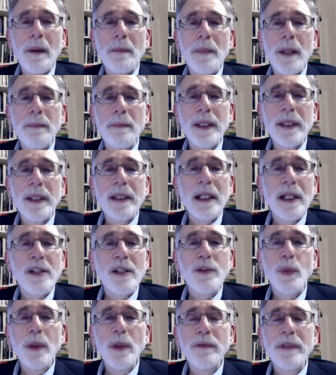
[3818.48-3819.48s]

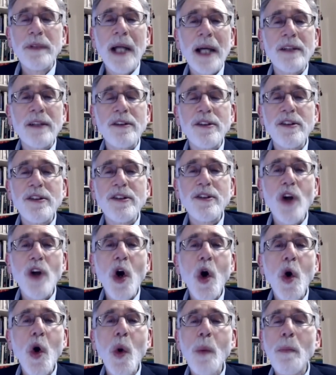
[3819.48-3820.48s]
because we've got
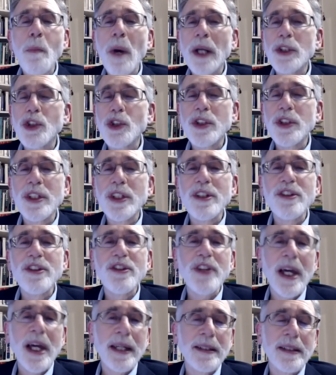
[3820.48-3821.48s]
so much
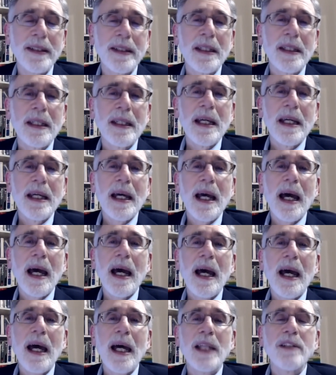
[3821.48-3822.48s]
dissent
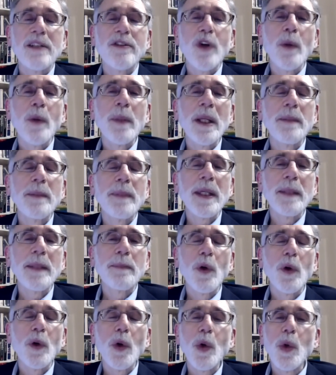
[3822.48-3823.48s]
and so many
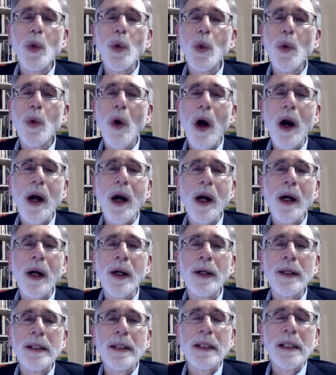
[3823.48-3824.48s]
people who are
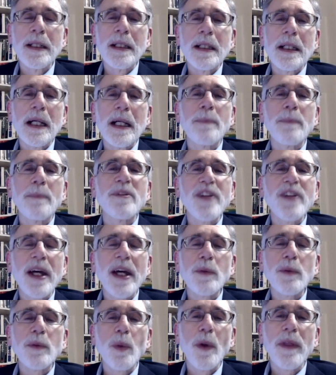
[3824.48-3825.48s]

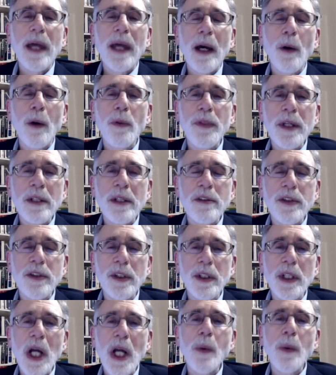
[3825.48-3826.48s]
upset with how things
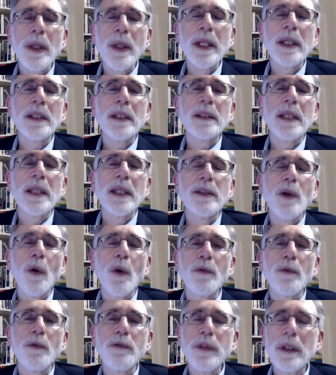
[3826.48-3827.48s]
are going, they
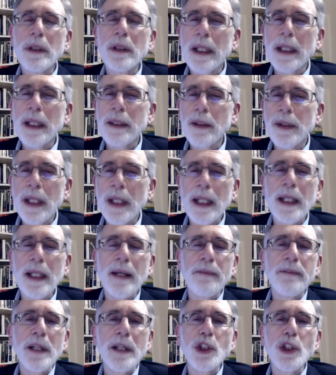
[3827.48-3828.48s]
don't feel like they're getting
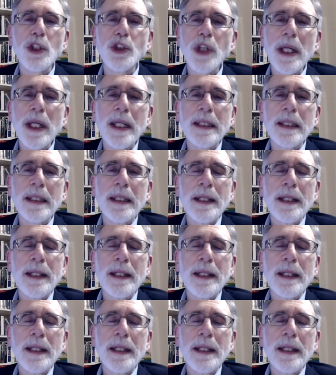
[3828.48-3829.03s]
a fair shake.